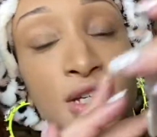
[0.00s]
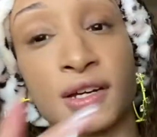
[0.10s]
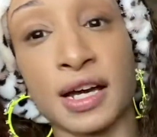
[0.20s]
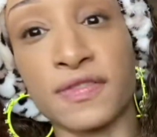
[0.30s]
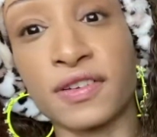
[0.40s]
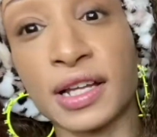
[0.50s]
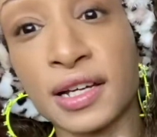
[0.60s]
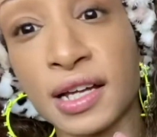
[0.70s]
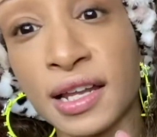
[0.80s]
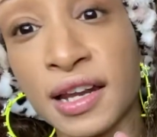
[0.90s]
I feel
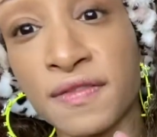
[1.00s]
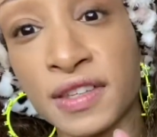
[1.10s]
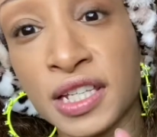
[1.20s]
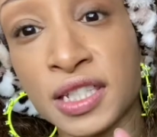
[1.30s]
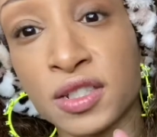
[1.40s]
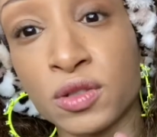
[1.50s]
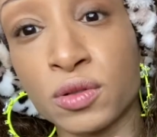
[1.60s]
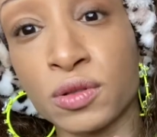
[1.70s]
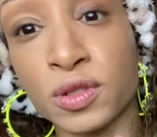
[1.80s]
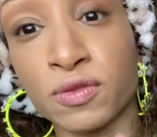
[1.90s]
like a lot of these
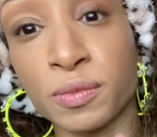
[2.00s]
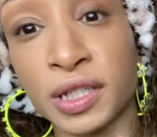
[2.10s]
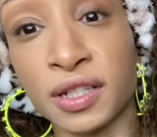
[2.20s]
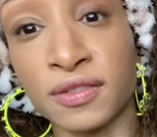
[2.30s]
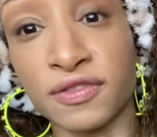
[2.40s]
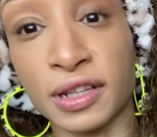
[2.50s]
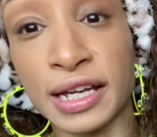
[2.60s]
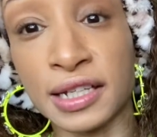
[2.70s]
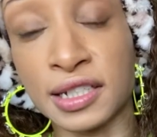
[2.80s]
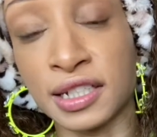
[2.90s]
duals would be good for
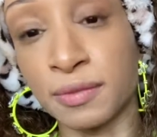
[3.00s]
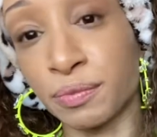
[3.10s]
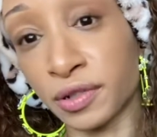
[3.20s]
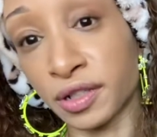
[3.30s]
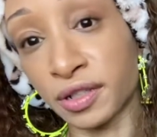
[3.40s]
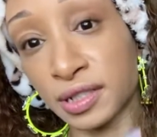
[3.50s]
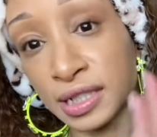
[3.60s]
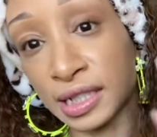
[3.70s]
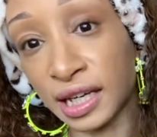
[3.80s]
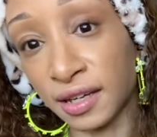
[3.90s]
like deeper
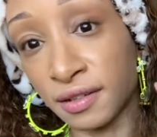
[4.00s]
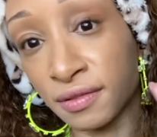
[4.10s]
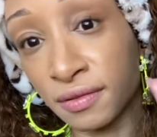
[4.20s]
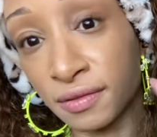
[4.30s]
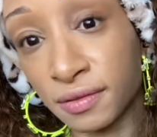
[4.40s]
skin.